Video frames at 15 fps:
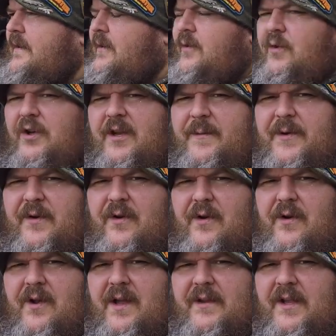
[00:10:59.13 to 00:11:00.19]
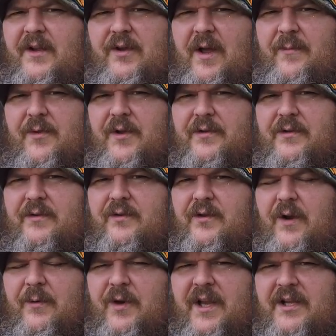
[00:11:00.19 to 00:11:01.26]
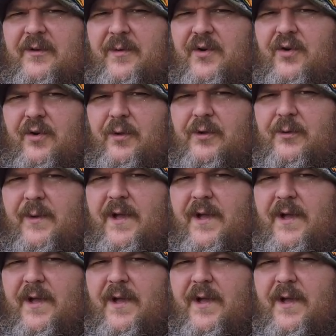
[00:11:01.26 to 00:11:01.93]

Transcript: Don't get me wrong, I would hate to be cruel to